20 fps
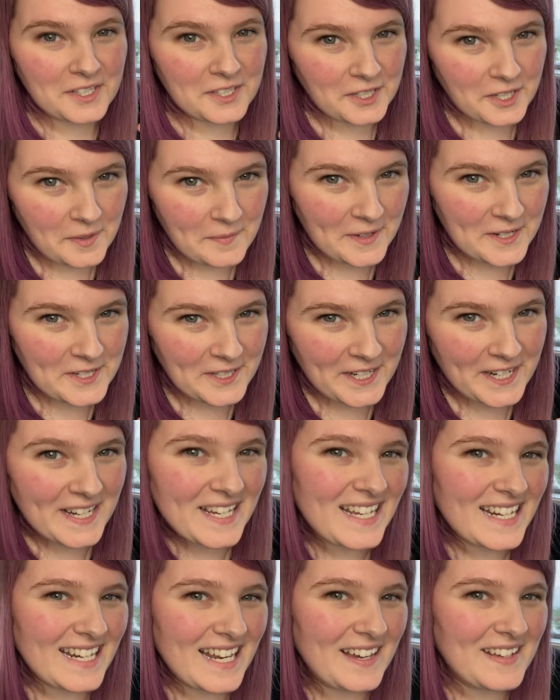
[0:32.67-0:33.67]
Got my
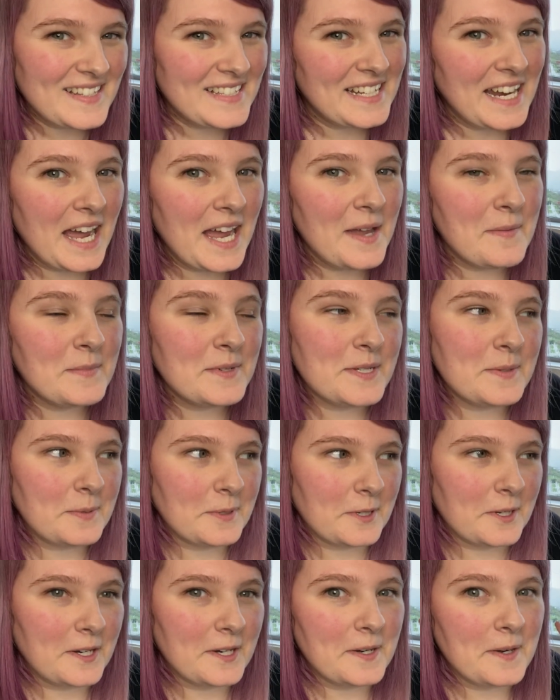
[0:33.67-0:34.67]
drink, now it's time to
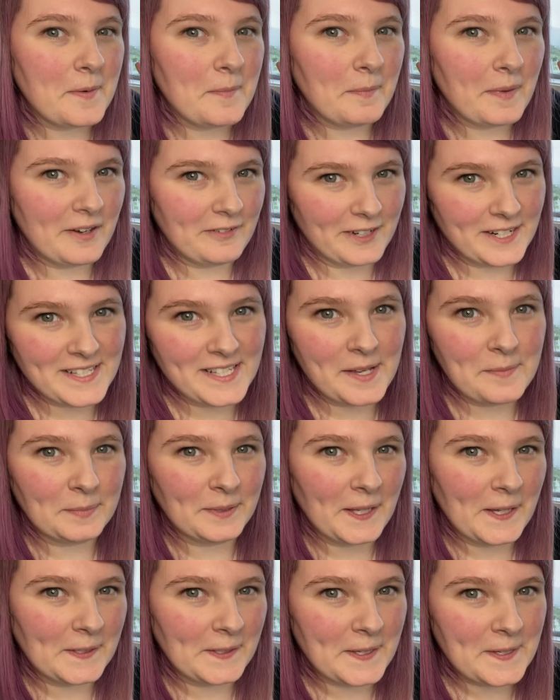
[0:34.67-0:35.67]
put on my reset
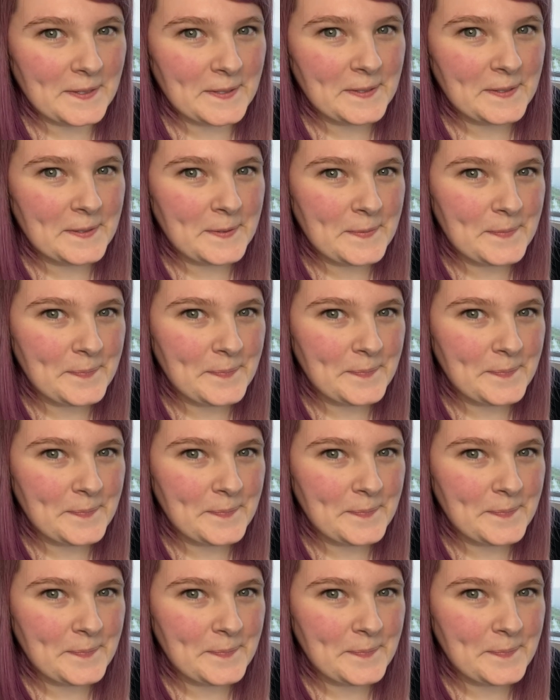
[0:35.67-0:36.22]
playlist.